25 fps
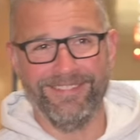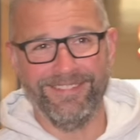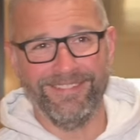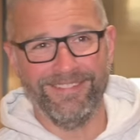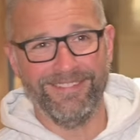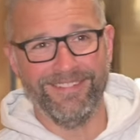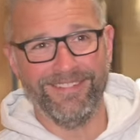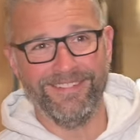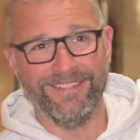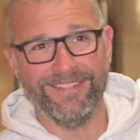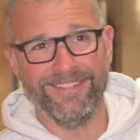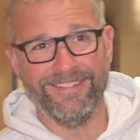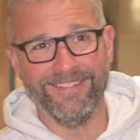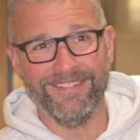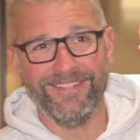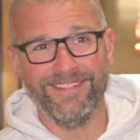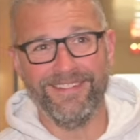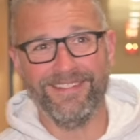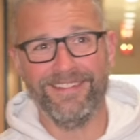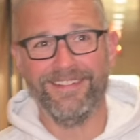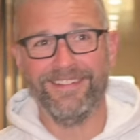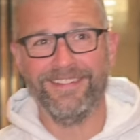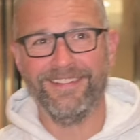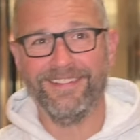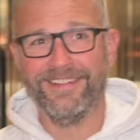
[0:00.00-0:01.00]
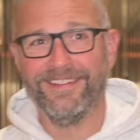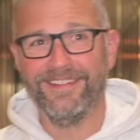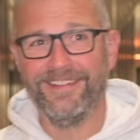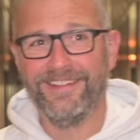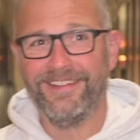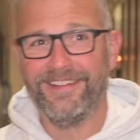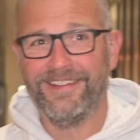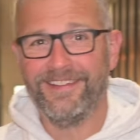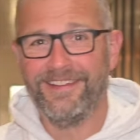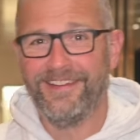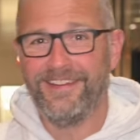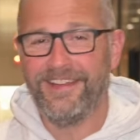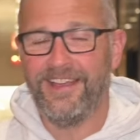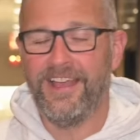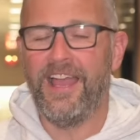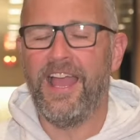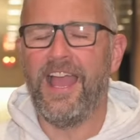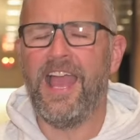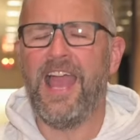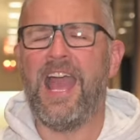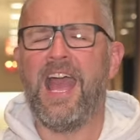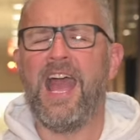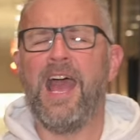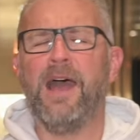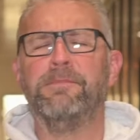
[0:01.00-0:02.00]
Does pineapple belong on pizza?
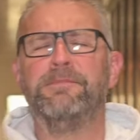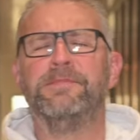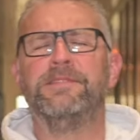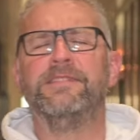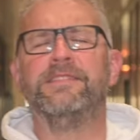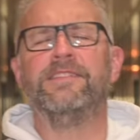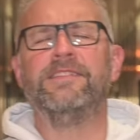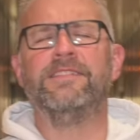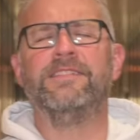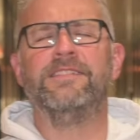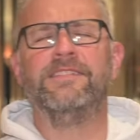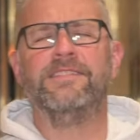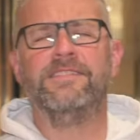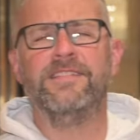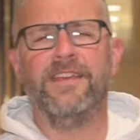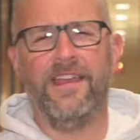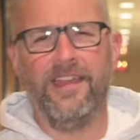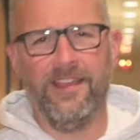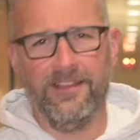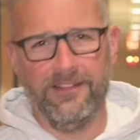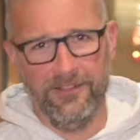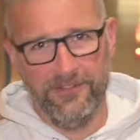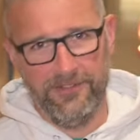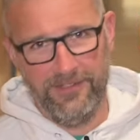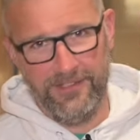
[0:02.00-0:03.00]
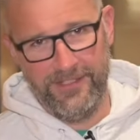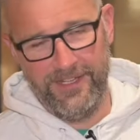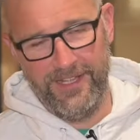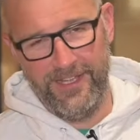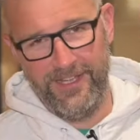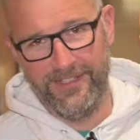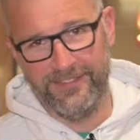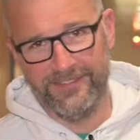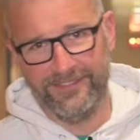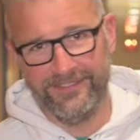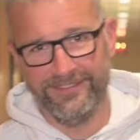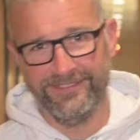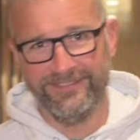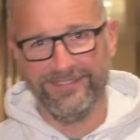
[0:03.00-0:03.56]
Absolutely not.